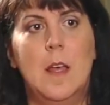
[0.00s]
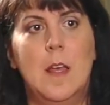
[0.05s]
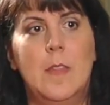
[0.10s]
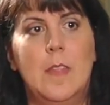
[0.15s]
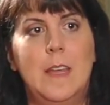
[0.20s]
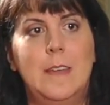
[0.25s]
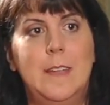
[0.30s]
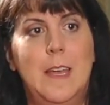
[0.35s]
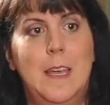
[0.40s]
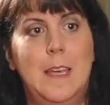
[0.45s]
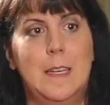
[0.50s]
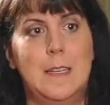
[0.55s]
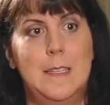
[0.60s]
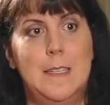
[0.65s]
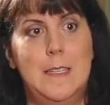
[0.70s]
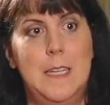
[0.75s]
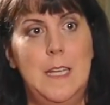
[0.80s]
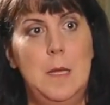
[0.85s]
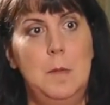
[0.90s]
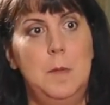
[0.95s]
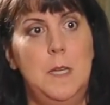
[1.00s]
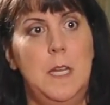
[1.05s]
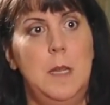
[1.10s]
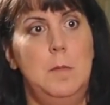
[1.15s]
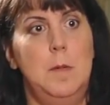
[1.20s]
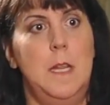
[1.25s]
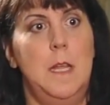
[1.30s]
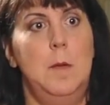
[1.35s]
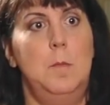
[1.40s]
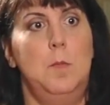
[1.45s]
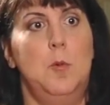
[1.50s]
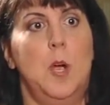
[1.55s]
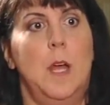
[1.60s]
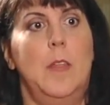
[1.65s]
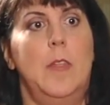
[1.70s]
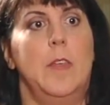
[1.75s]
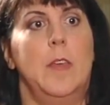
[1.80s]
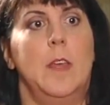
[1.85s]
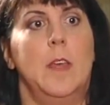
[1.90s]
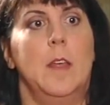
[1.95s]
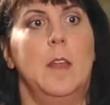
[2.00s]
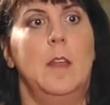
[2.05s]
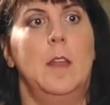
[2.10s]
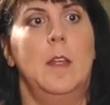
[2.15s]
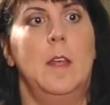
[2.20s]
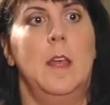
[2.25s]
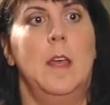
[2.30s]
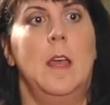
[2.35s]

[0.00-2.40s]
They take a deep, deep, deep breath in